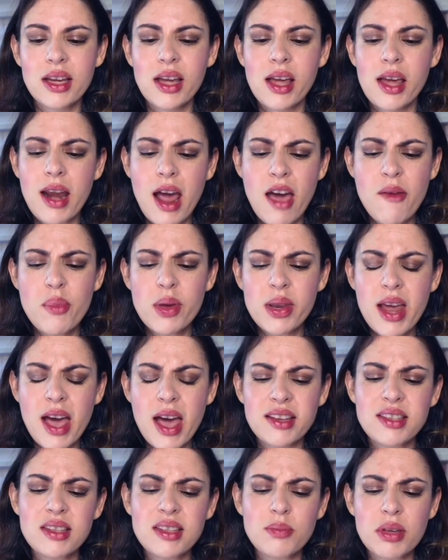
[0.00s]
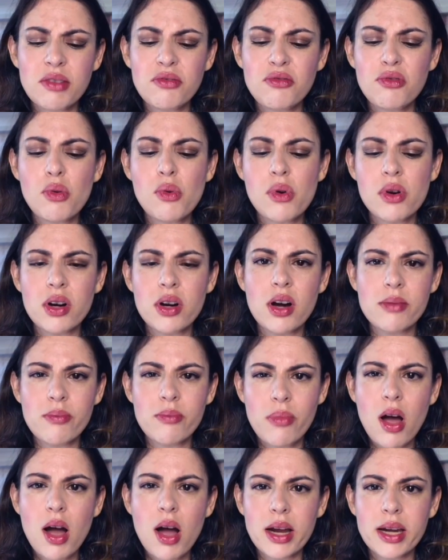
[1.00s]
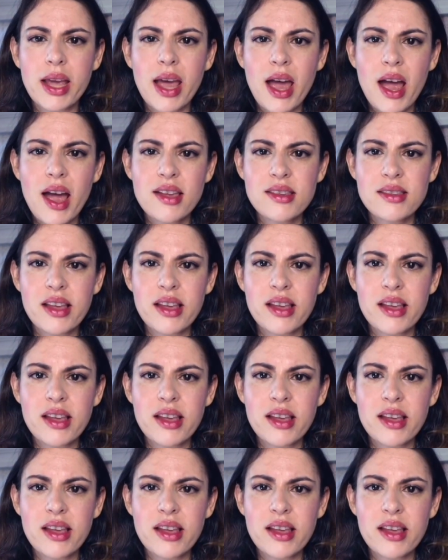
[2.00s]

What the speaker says: And I've been asked before on podcasts,